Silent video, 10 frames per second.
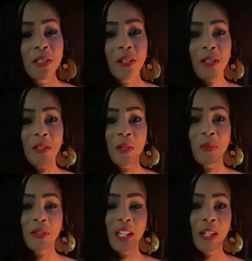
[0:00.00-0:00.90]
all comes
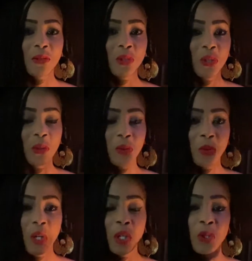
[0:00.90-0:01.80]
down to
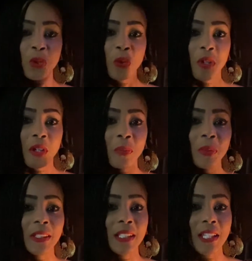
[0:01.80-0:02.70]
your
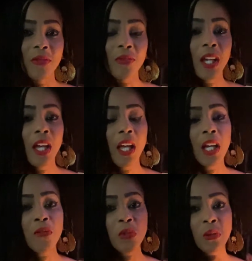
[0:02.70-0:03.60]
belief.
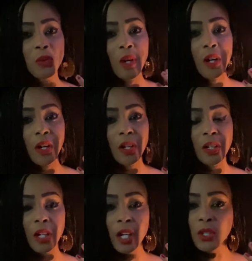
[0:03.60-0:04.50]
If you
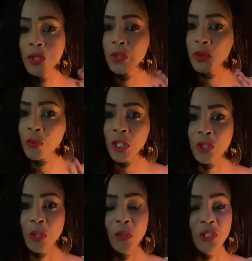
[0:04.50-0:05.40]
are a new witch or
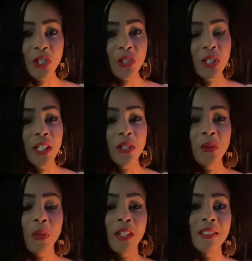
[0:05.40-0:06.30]
magician and you
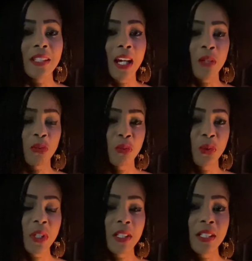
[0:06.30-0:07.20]
are not
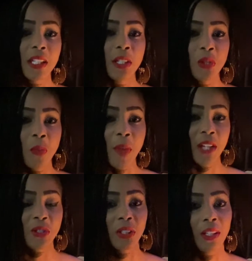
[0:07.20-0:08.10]
rooted in your
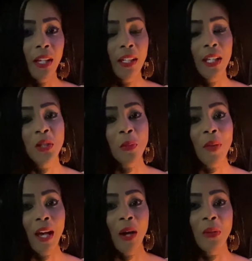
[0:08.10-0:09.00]
magic yet and your
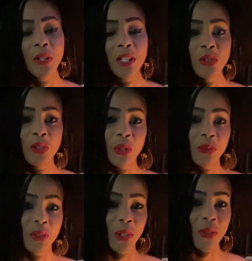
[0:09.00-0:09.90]
power, and you don't
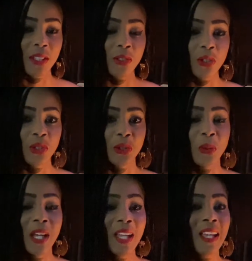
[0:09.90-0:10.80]
know that you can do
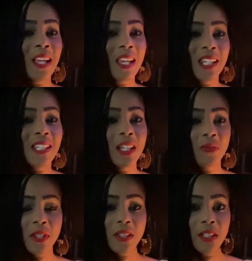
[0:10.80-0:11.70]
any and
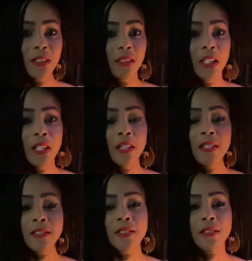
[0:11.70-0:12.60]
everything,
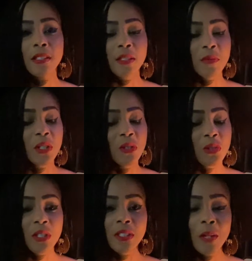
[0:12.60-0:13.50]
this is not something you should
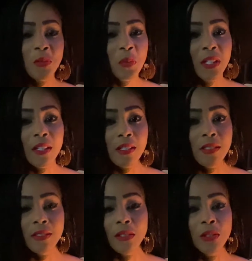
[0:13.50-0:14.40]
attempt
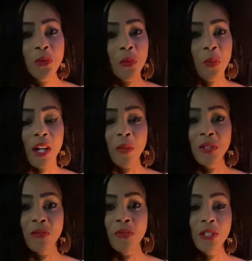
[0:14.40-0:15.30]
because you will probably
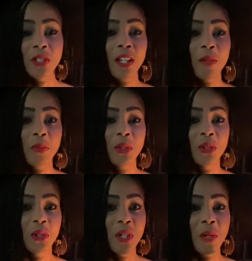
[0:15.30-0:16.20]
fudge it up.
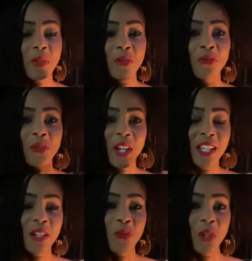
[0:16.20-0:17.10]
You're going to be afraid
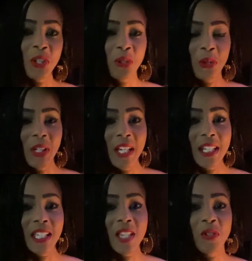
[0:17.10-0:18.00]
of what you're
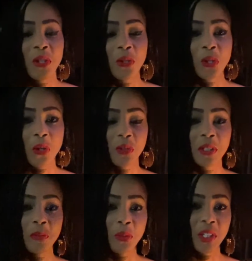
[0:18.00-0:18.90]
creating, even though you're only
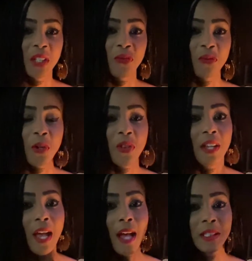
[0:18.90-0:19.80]
bringing forth an
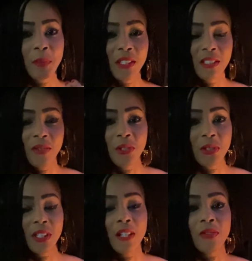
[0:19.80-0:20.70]
aspect of
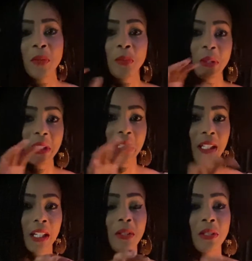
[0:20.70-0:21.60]
yourself and putting it
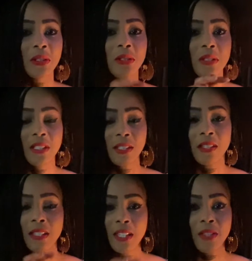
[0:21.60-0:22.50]
out into the
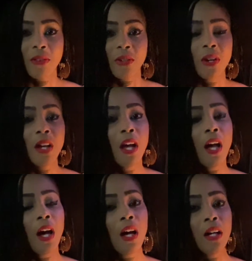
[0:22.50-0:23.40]
ether.
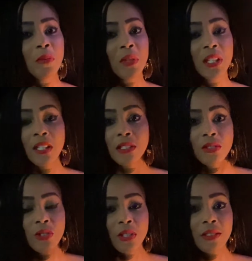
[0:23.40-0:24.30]
It's
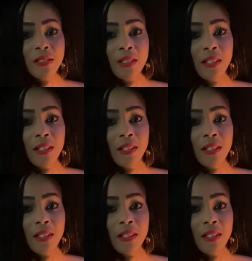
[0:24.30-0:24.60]
just